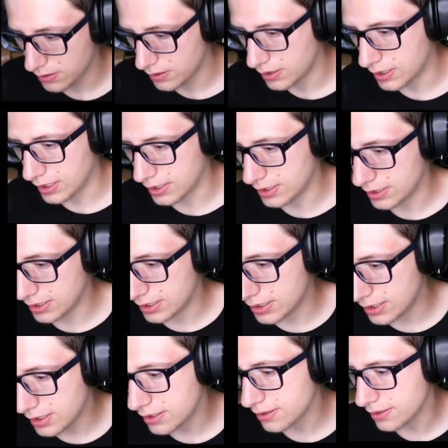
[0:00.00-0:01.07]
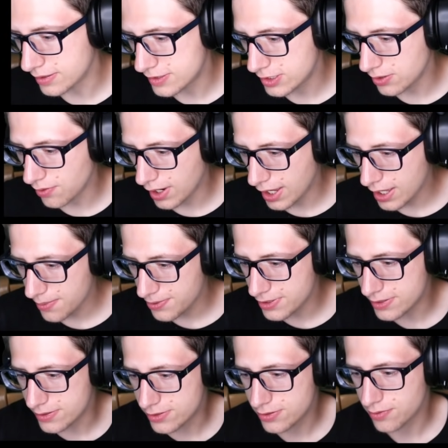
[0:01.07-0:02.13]
And let's see what
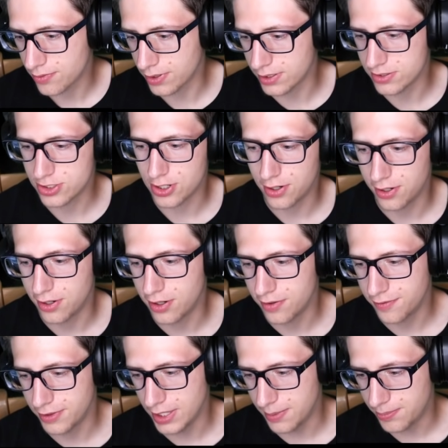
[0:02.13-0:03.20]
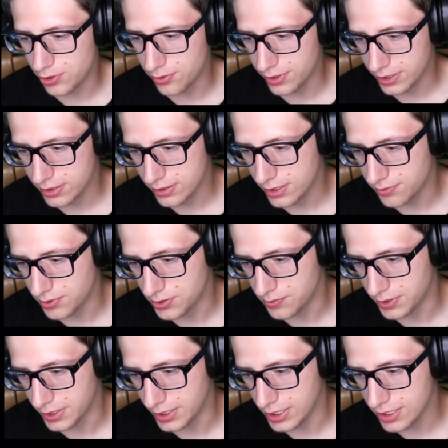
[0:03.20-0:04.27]
happens. We're gonna start it off in that building. They were
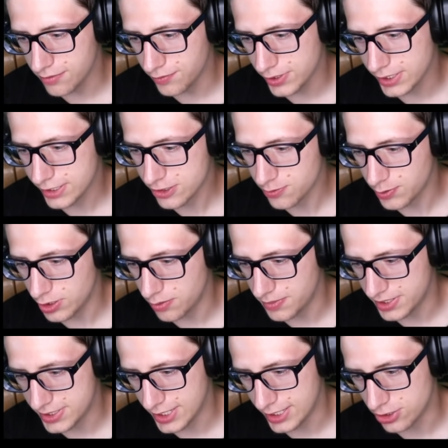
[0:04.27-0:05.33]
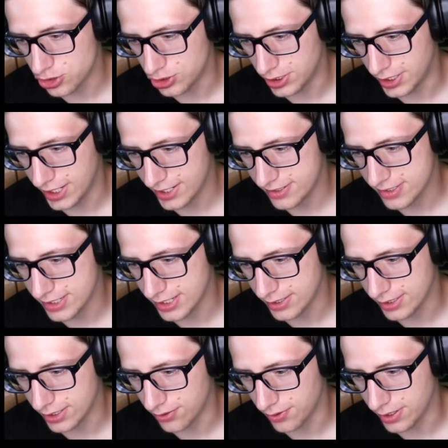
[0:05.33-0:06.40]
doing evil experimentation and
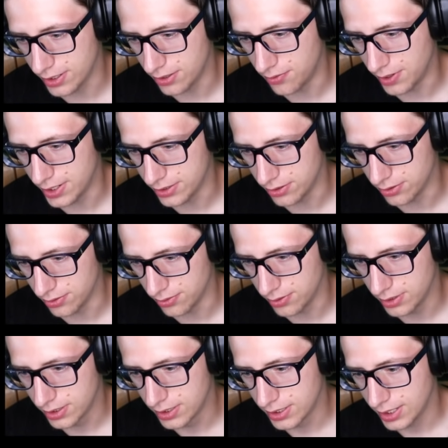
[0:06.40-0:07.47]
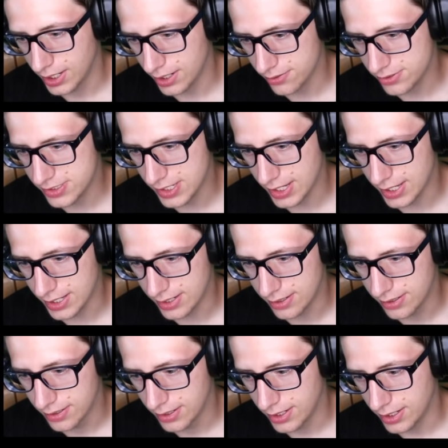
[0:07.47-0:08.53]
accidentally created Red Goo. How sad.
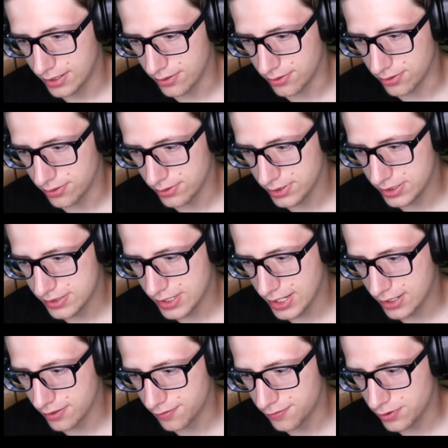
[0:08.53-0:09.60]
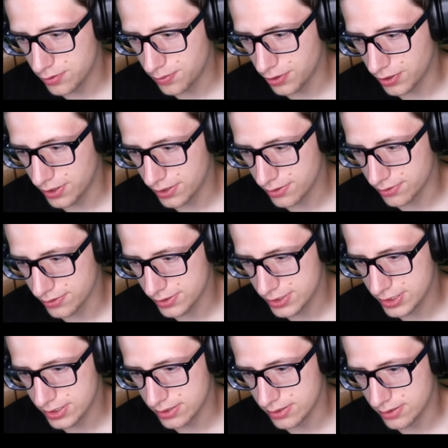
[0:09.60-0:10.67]
It'll only take a few
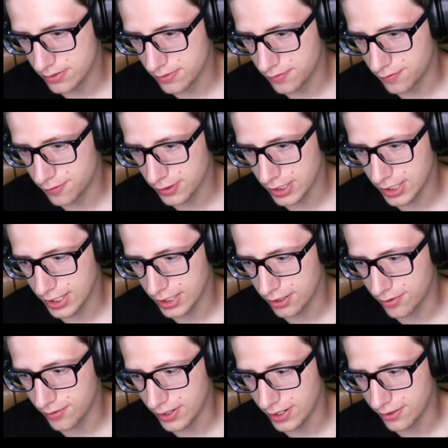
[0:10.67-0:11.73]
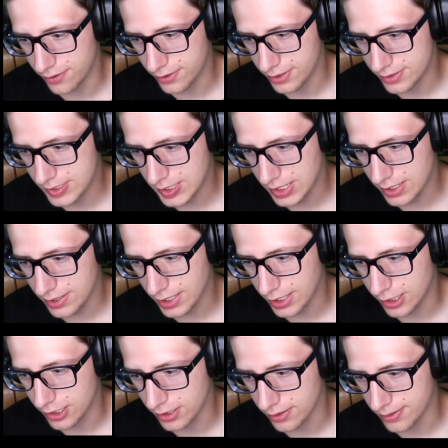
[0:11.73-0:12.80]
particles flying around. It's kind of
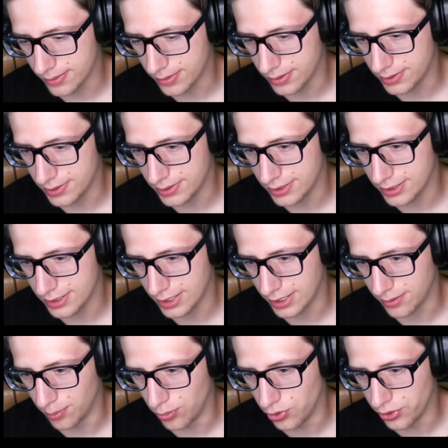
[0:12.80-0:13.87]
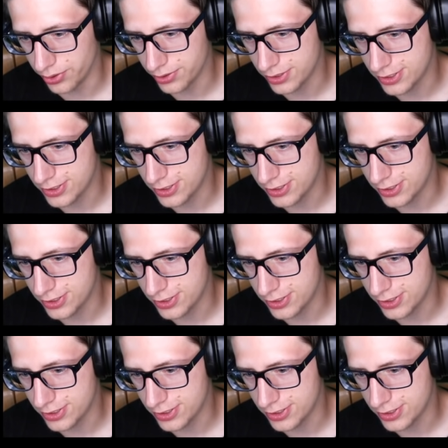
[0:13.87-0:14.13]
like mold